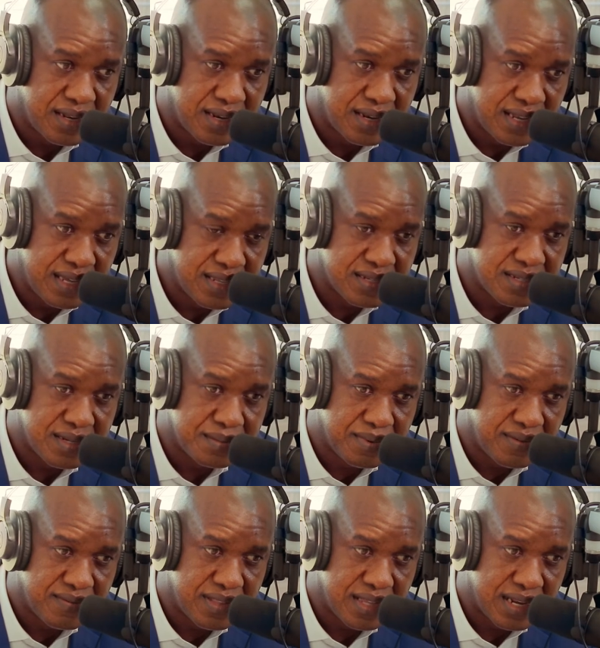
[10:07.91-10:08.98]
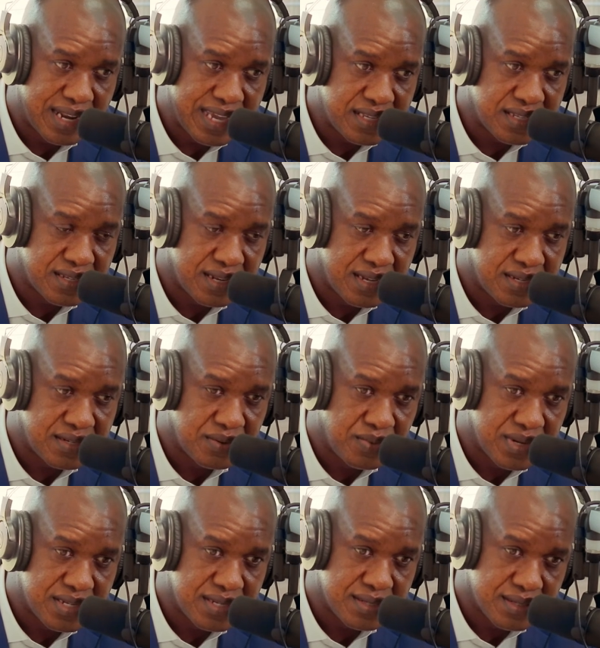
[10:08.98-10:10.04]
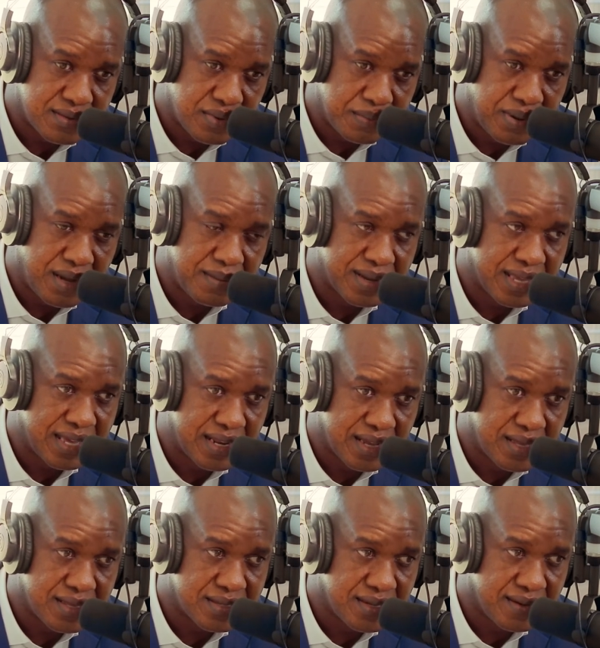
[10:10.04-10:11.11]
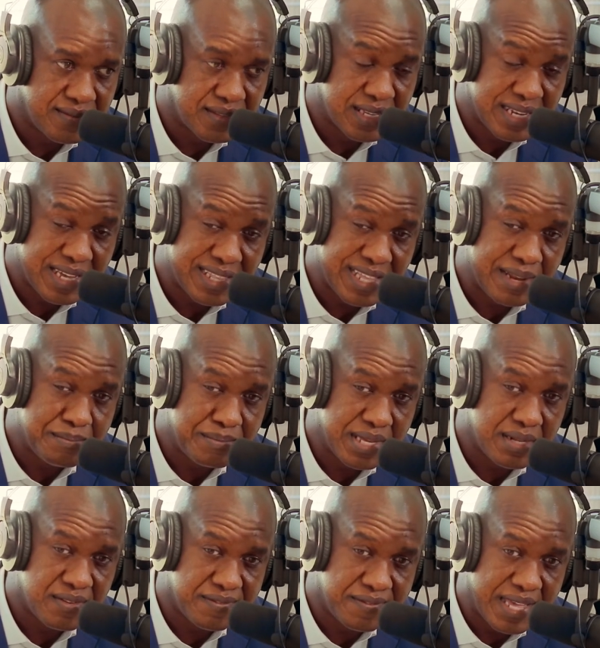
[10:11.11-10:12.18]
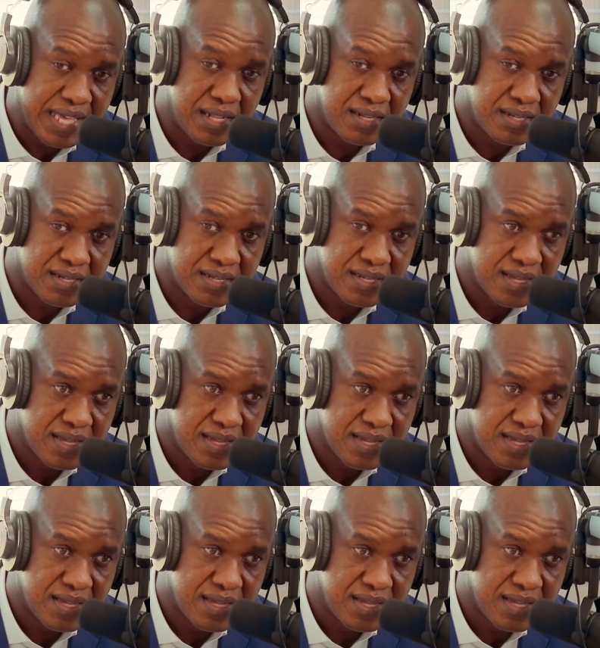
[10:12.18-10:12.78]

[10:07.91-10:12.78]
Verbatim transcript: leadership of the legislature which is the republican and conservative that that bill failed